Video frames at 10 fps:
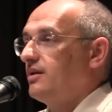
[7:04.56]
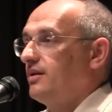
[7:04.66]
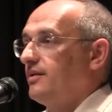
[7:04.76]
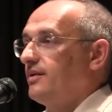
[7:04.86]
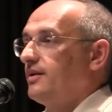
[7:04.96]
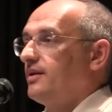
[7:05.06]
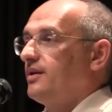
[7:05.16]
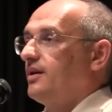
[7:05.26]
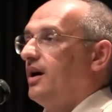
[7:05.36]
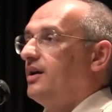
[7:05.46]
because
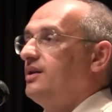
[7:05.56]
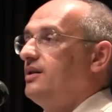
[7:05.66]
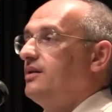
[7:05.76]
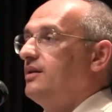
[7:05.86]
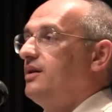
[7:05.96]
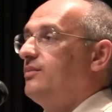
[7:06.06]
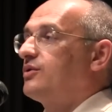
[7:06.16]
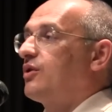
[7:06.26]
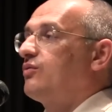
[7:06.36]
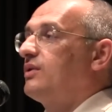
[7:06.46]
they get
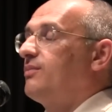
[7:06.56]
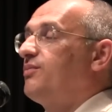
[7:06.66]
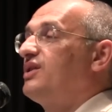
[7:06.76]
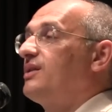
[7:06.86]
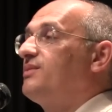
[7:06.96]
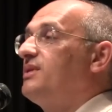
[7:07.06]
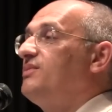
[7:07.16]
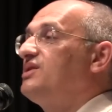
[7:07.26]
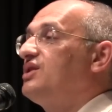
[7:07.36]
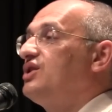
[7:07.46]
hurt easily.
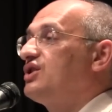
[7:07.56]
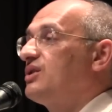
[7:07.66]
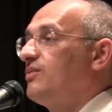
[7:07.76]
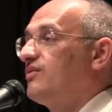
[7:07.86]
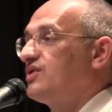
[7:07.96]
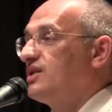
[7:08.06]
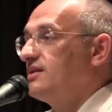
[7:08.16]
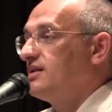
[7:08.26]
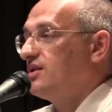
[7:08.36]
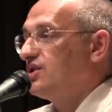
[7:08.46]

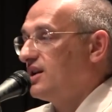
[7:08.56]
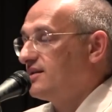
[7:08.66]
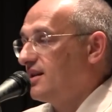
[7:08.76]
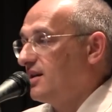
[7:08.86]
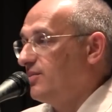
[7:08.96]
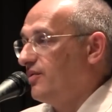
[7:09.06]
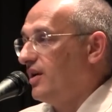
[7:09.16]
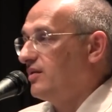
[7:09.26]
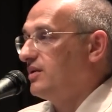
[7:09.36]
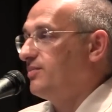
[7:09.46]
It is difficult
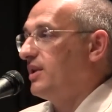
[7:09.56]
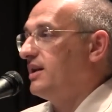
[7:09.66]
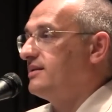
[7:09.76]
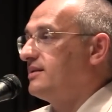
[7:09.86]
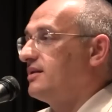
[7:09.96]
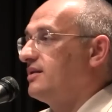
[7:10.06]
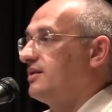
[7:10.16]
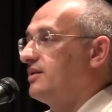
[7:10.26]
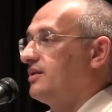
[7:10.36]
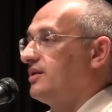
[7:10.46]
for them to be
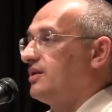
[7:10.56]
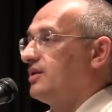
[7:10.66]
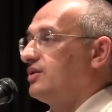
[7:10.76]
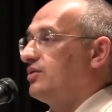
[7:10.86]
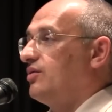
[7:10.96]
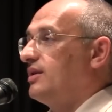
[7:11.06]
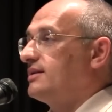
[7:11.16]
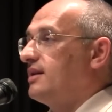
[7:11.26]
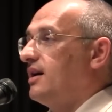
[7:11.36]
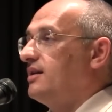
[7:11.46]
optimistic, they
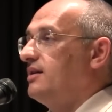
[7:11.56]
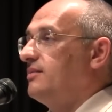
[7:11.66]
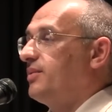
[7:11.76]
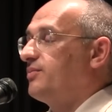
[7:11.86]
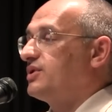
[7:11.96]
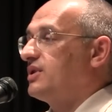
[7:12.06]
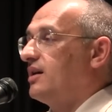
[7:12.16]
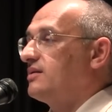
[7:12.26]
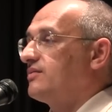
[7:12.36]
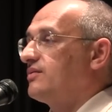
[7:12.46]
are often
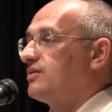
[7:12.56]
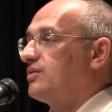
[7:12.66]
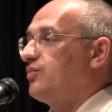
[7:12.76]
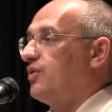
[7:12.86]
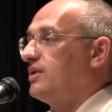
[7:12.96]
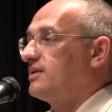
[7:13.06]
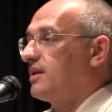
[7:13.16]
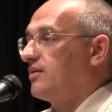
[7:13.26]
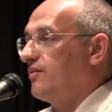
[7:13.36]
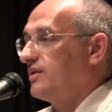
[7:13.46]
depressed,
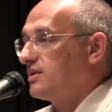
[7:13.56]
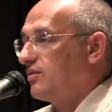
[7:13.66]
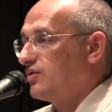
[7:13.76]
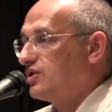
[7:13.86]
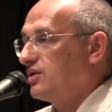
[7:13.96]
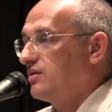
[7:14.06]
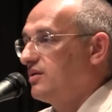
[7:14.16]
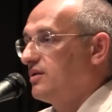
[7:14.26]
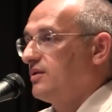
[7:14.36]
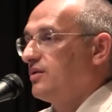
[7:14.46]
but if they
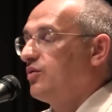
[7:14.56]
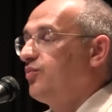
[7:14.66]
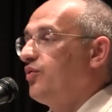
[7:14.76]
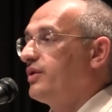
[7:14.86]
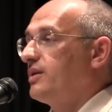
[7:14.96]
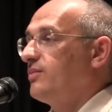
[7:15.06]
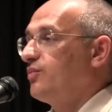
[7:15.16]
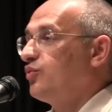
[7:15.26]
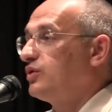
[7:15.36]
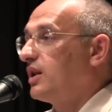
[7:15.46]
defeat their fate,
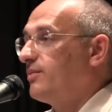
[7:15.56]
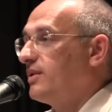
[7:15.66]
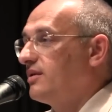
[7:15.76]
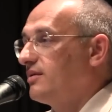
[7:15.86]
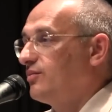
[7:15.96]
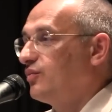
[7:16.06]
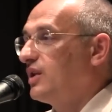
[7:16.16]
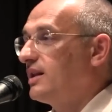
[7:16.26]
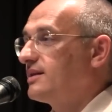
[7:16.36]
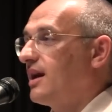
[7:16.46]
they
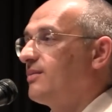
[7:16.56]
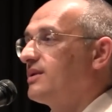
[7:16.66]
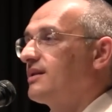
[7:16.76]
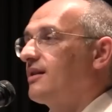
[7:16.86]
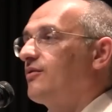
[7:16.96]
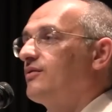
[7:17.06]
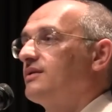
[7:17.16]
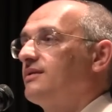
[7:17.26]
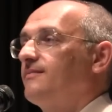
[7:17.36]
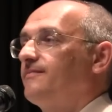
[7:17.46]
become very
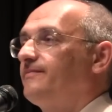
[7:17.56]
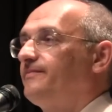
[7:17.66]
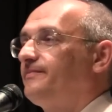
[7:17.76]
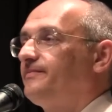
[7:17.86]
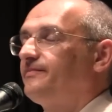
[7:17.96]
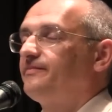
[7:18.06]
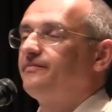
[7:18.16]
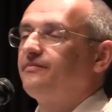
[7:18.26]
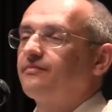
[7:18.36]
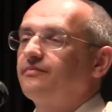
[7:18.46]
wise and
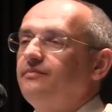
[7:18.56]
deep.